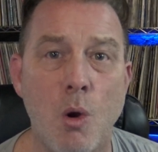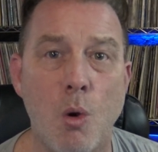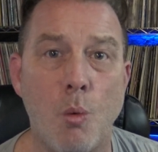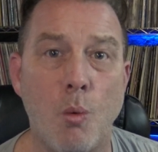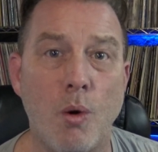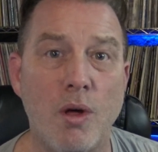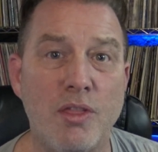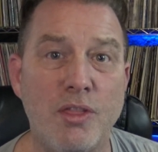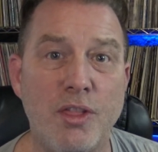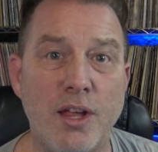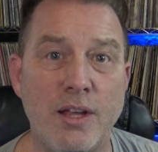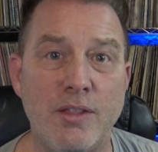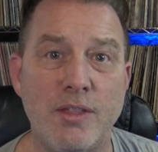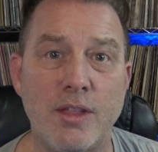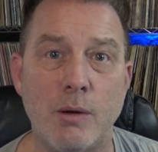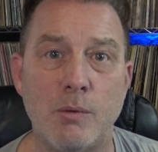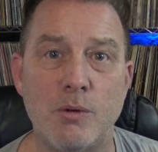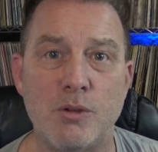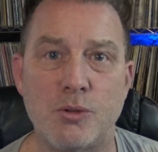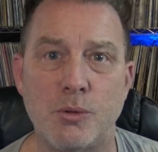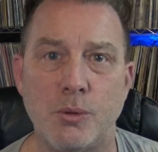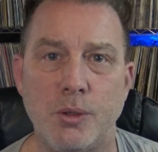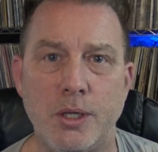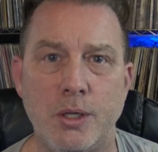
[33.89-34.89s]
One thing that
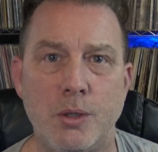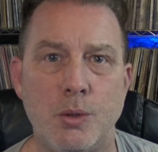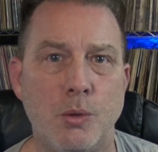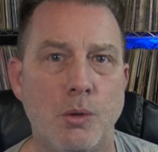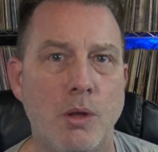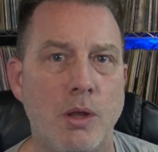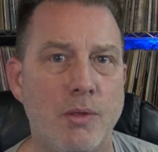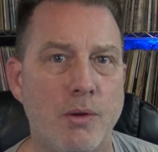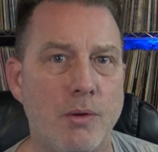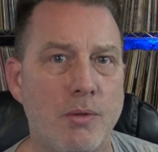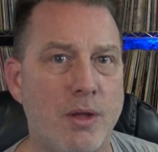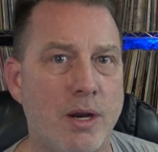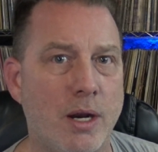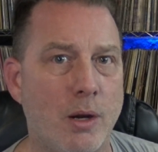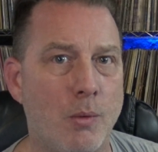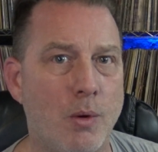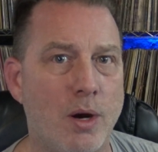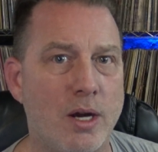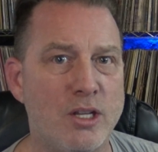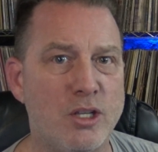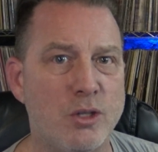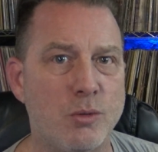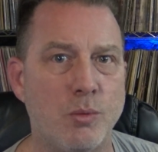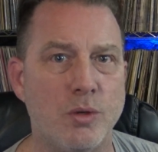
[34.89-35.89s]
was really cool on there that I
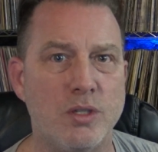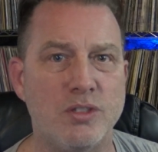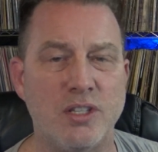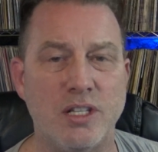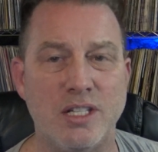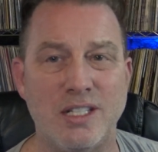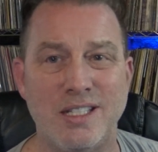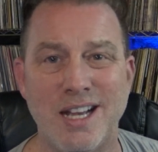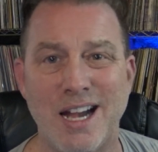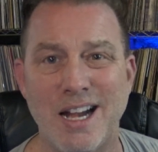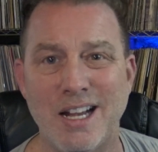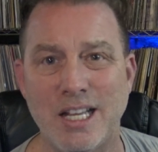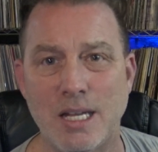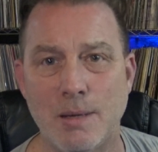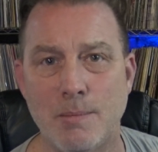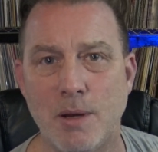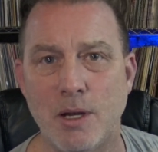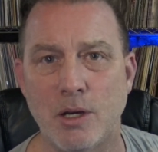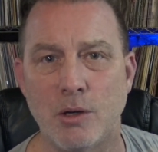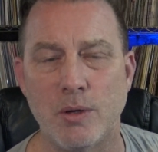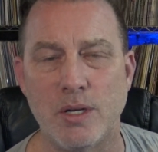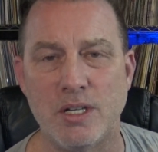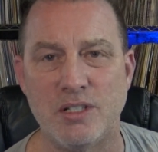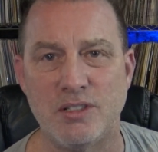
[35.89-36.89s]
watched was a
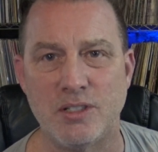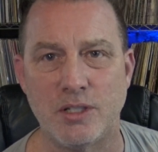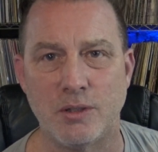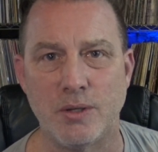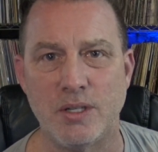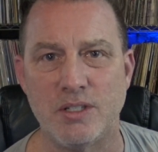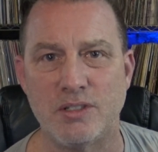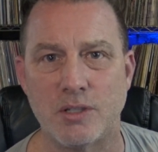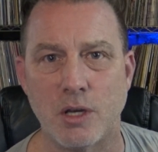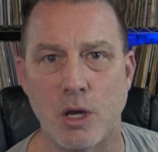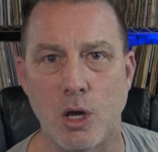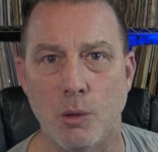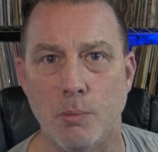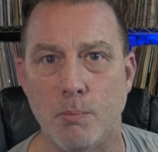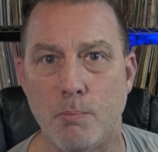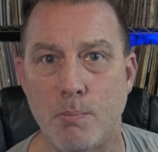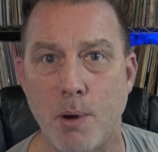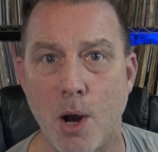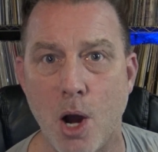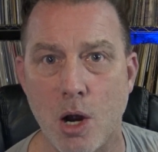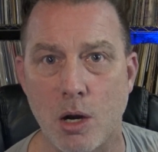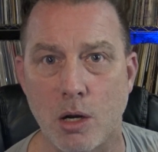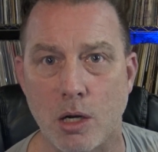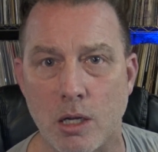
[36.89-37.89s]
documentary series called
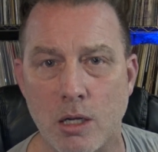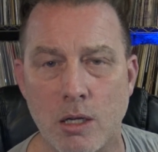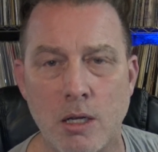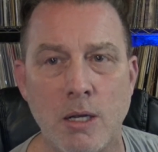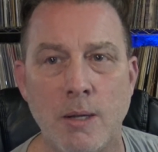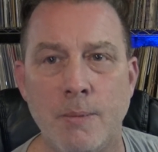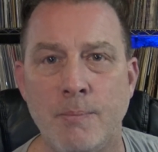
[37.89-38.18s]
Punk,